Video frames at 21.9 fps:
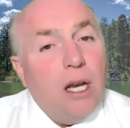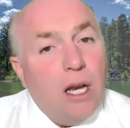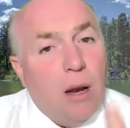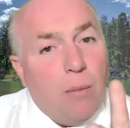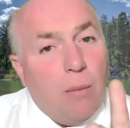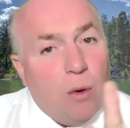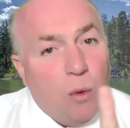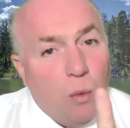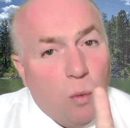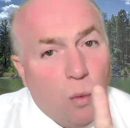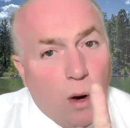
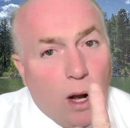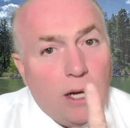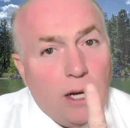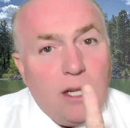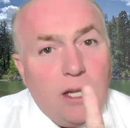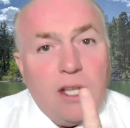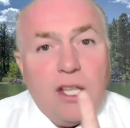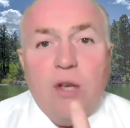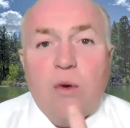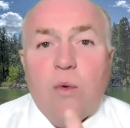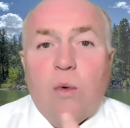Number
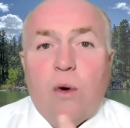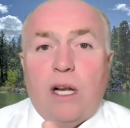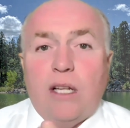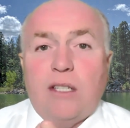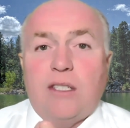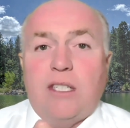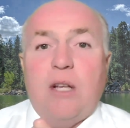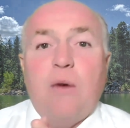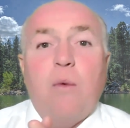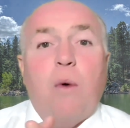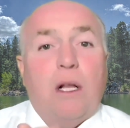one, you want to
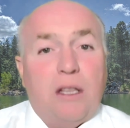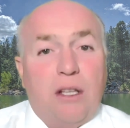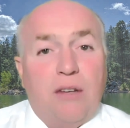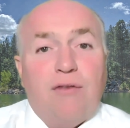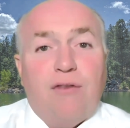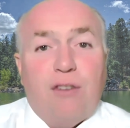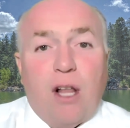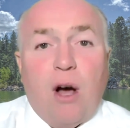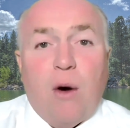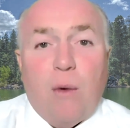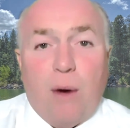see what the
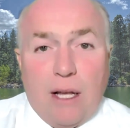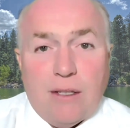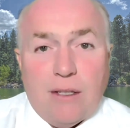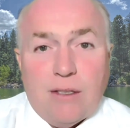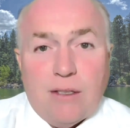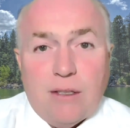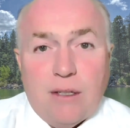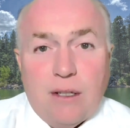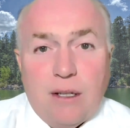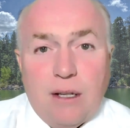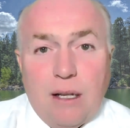flow
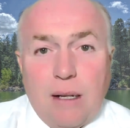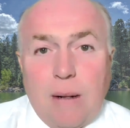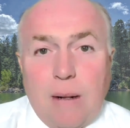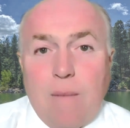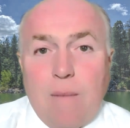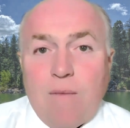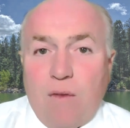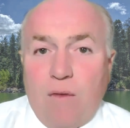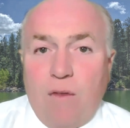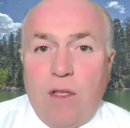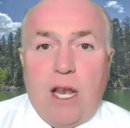is,
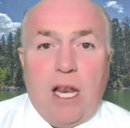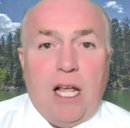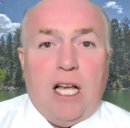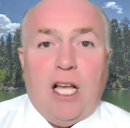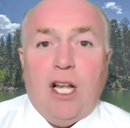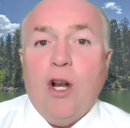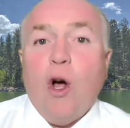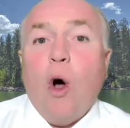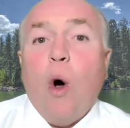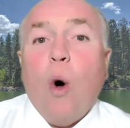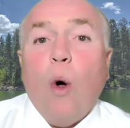that it
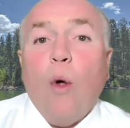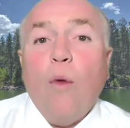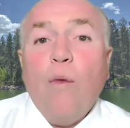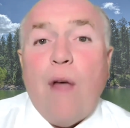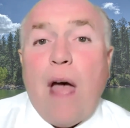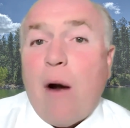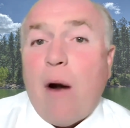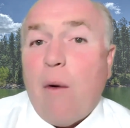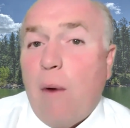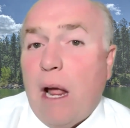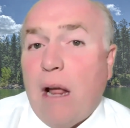can hold
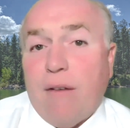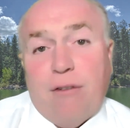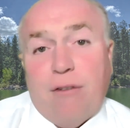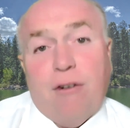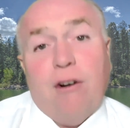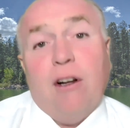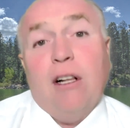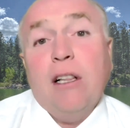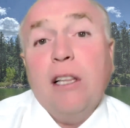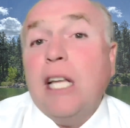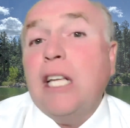that rate
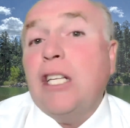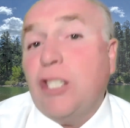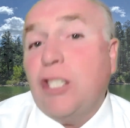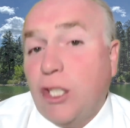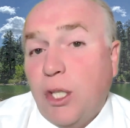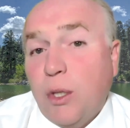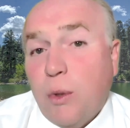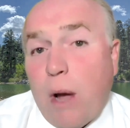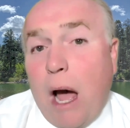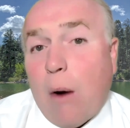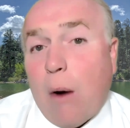for at least
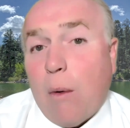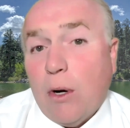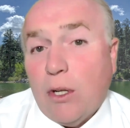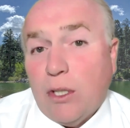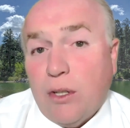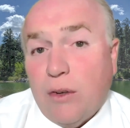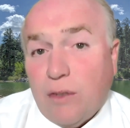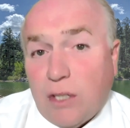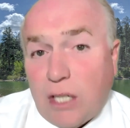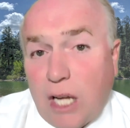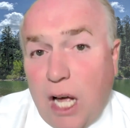2
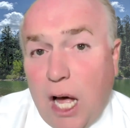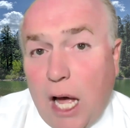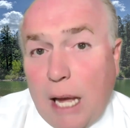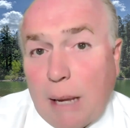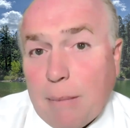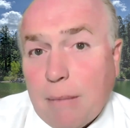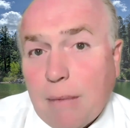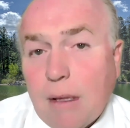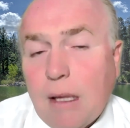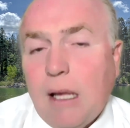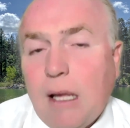hours of
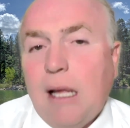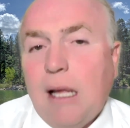time.